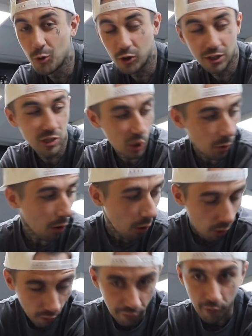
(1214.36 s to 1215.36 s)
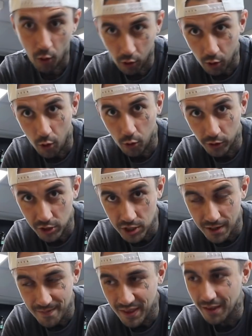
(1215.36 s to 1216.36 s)
We're going to do all 4
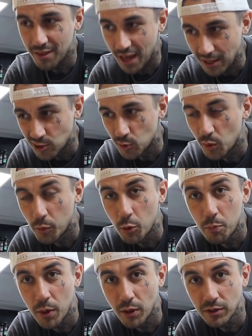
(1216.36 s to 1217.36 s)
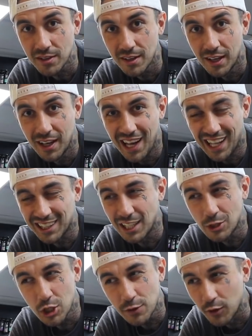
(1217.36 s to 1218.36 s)
corners, then do the boot build. I
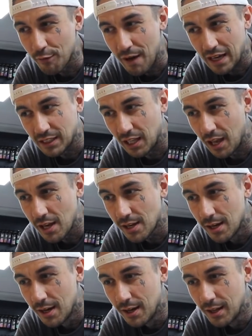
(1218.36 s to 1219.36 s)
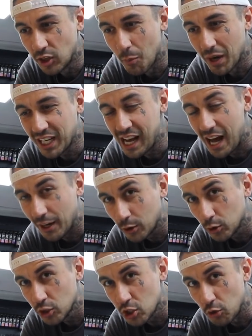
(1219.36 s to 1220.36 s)
think just for the fact that like the
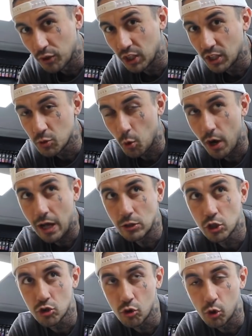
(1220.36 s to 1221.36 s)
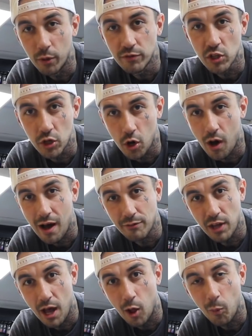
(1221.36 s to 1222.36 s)
mechanical stuff I think is what I'll struggle with to not have
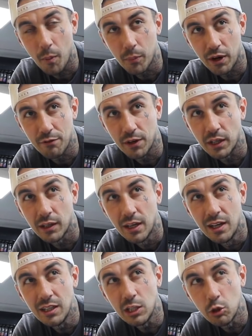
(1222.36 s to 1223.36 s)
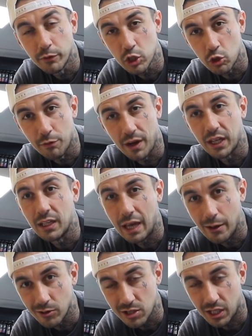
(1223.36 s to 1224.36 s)
the help, but I think the other stuff I can
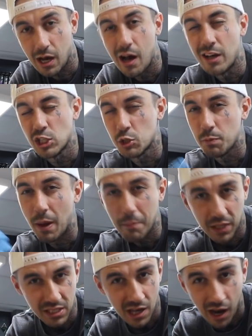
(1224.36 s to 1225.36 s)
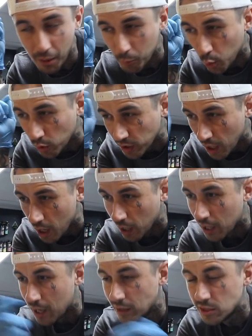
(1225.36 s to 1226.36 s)
get onto the car, spend my time putting the
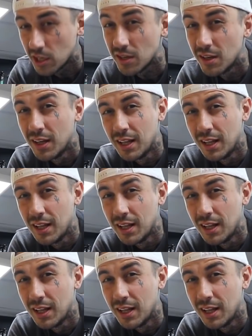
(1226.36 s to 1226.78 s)
airlines in.